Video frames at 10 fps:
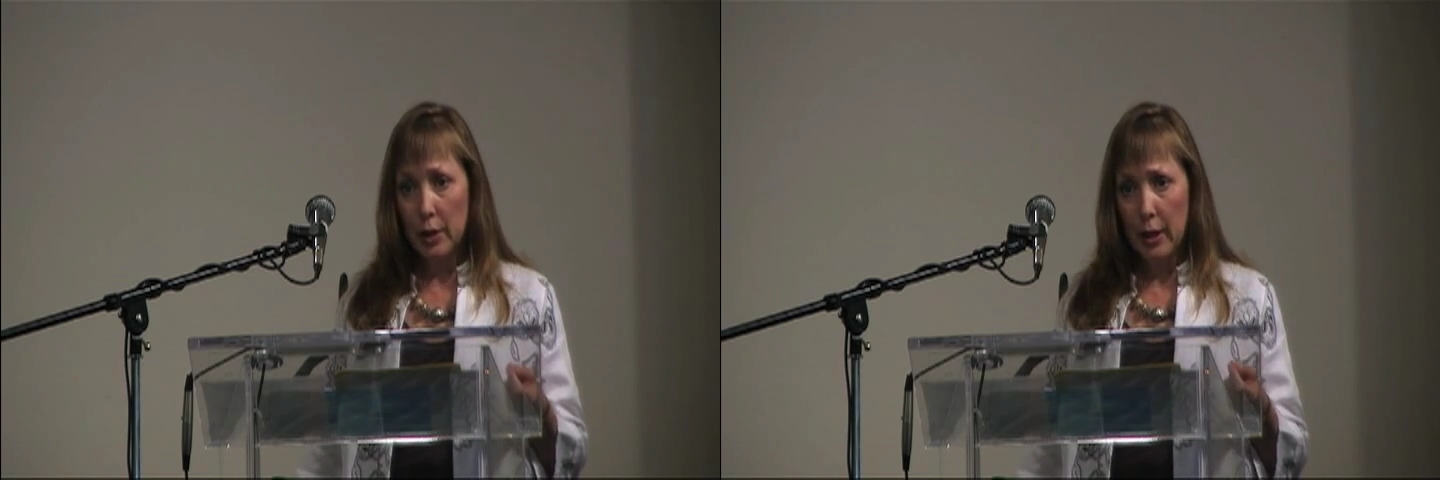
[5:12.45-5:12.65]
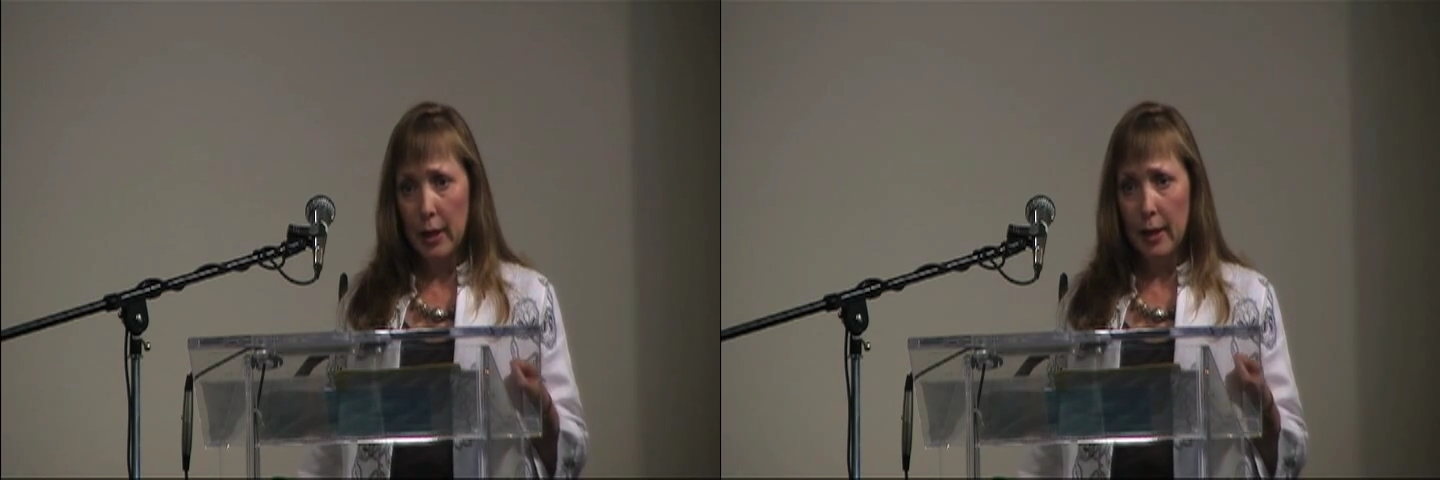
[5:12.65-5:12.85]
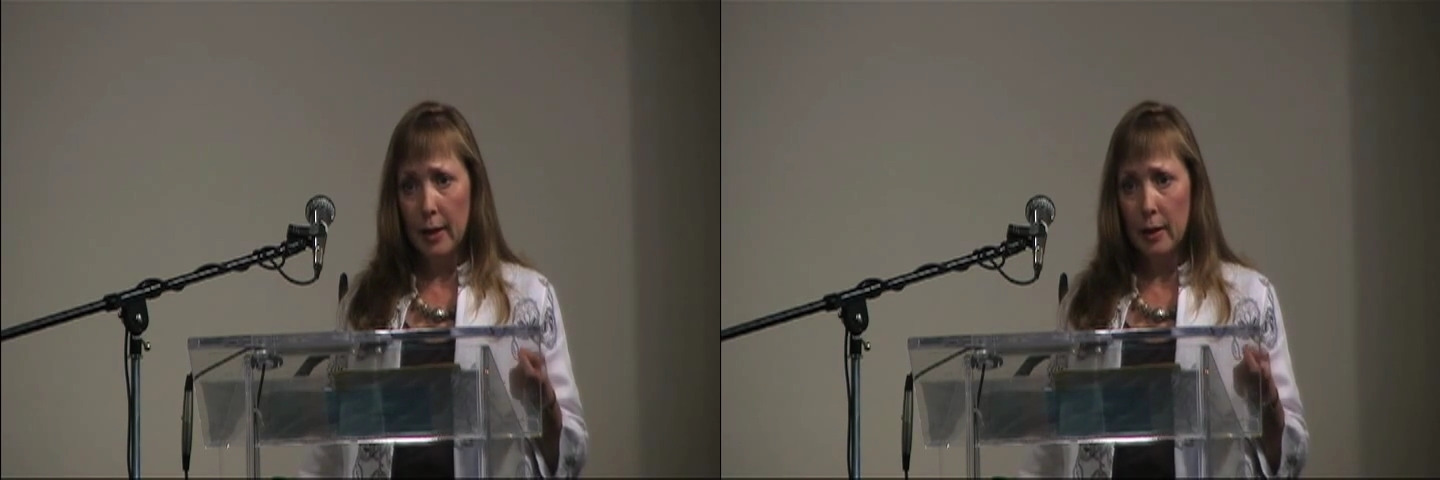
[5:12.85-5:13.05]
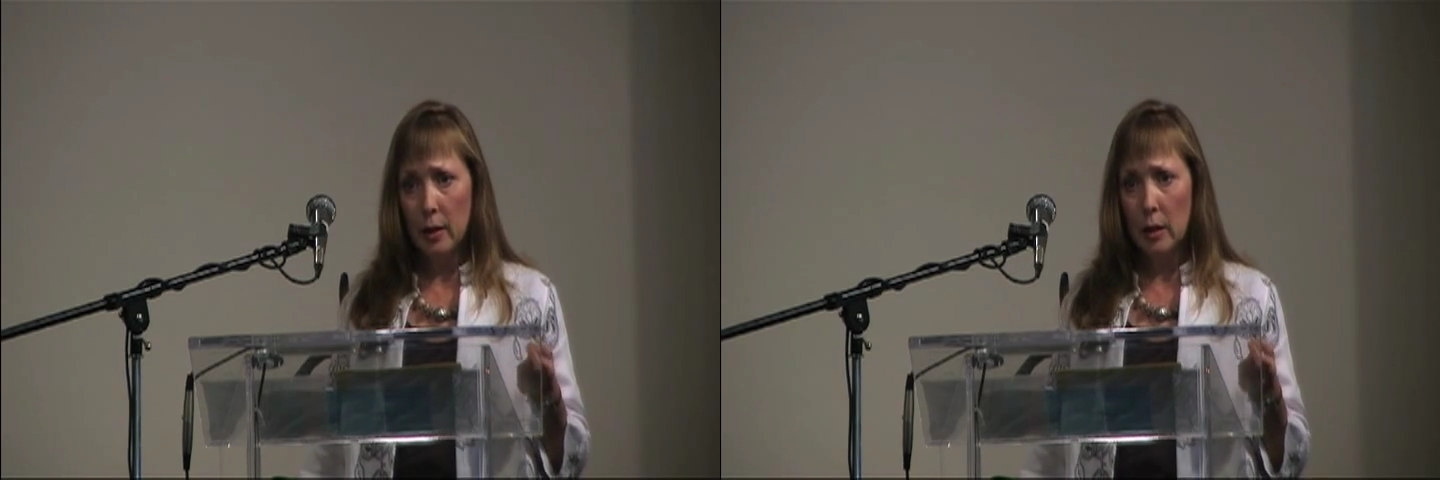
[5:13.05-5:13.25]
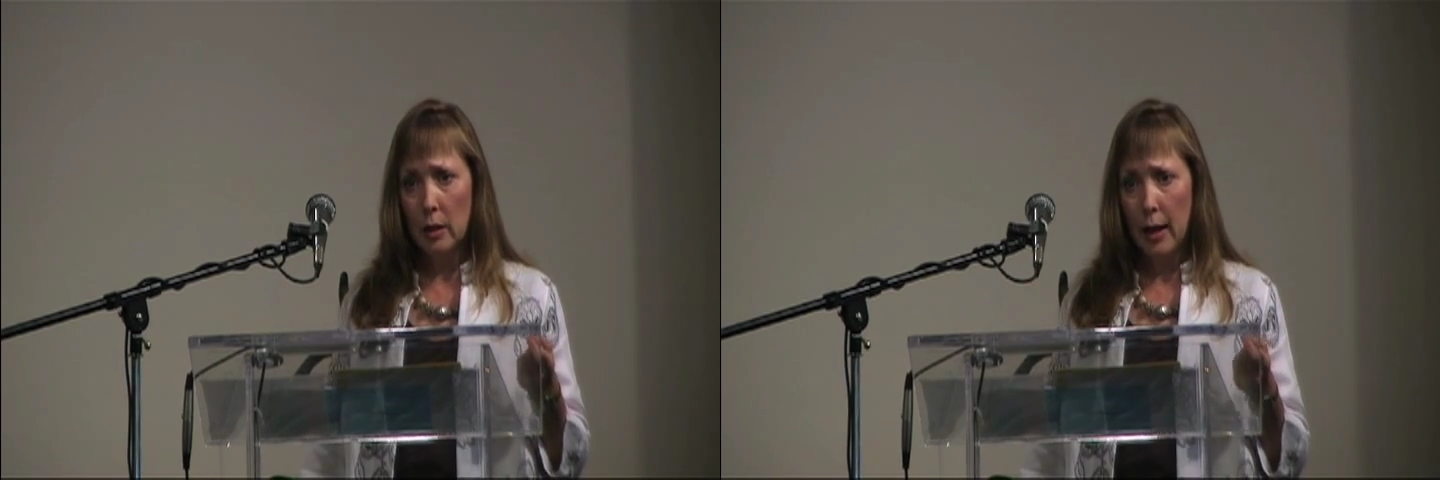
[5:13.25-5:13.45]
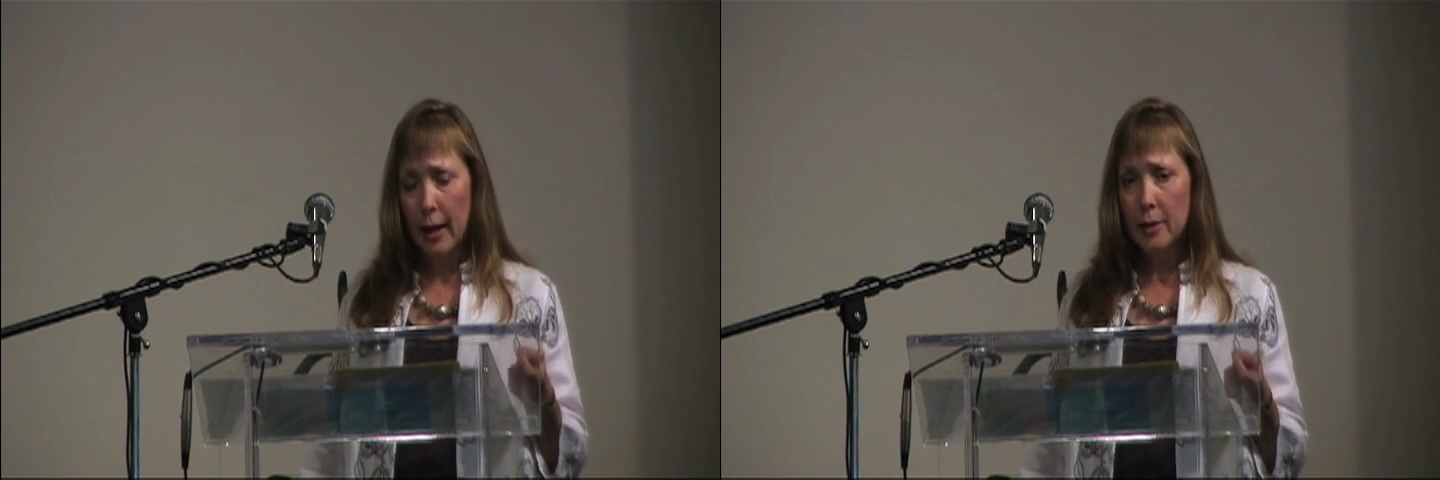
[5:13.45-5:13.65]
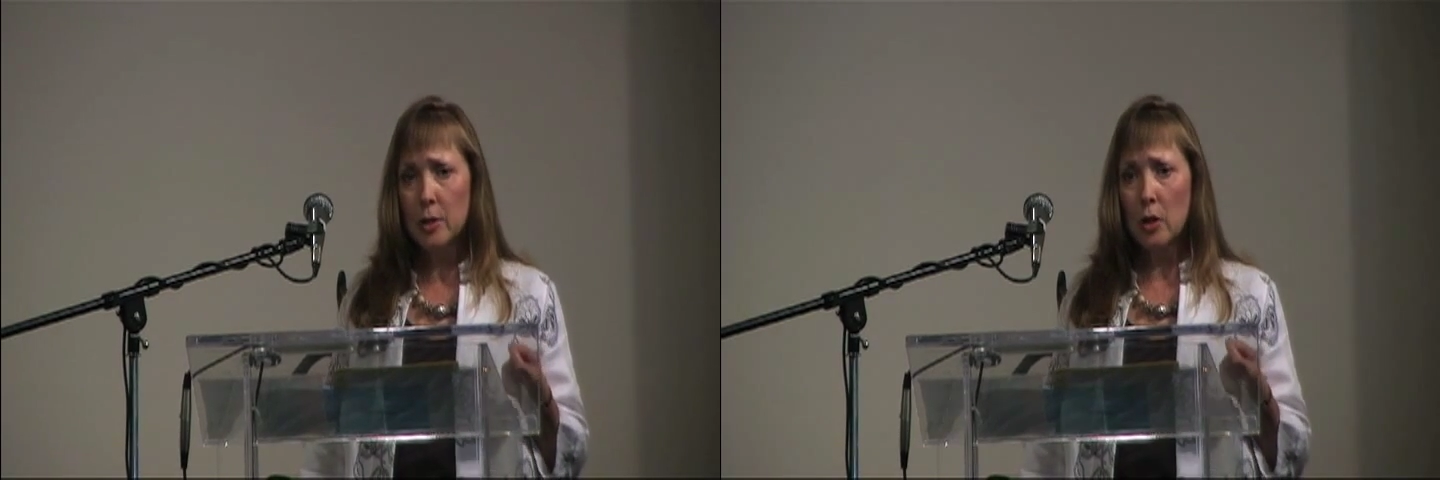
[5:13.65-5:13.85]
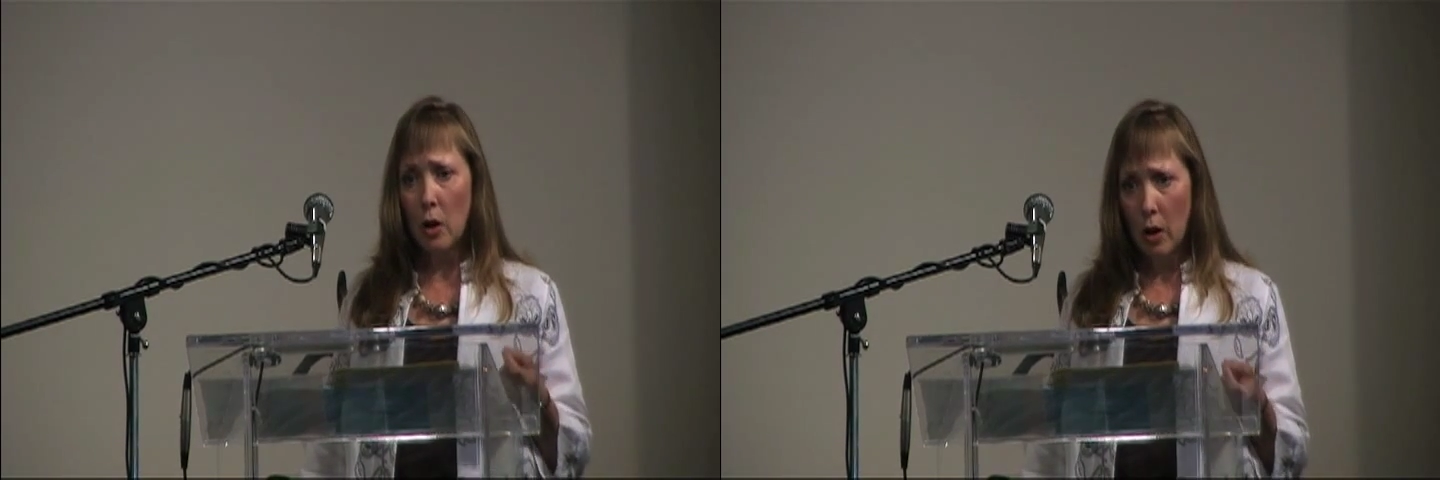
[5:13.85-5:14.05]
And
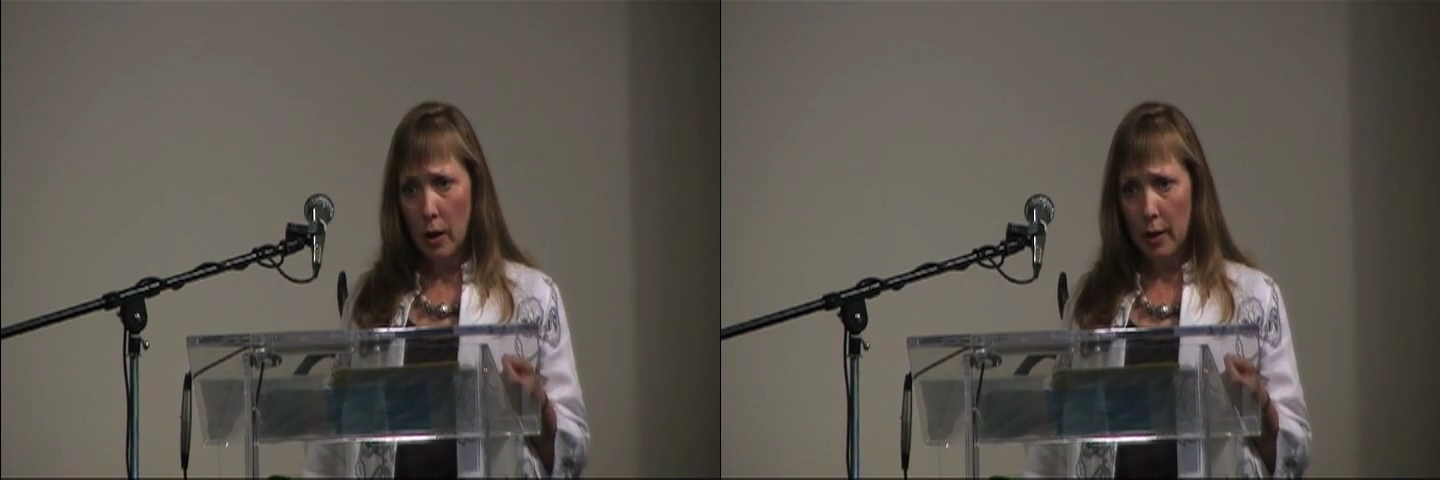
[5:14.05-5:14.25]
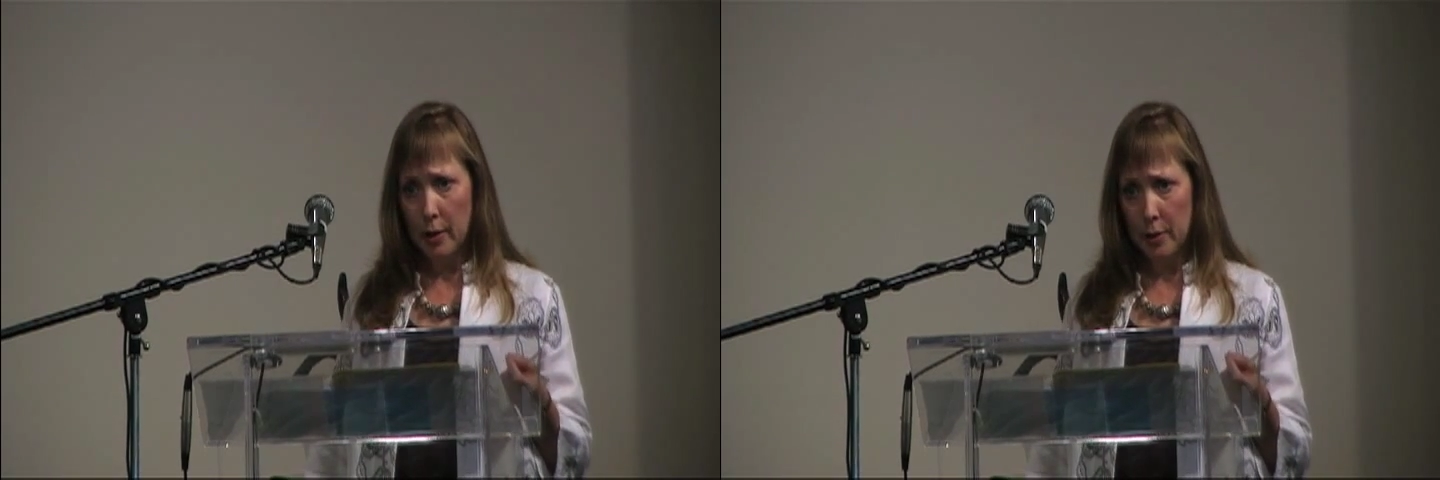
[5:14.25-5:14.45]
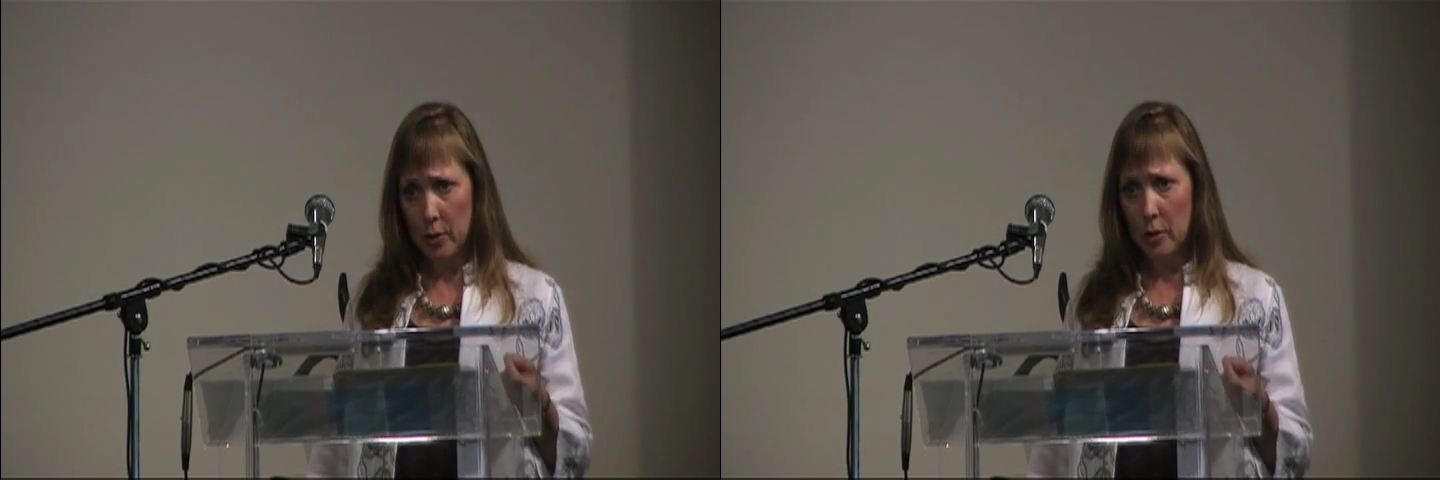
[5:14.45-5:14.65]
last August,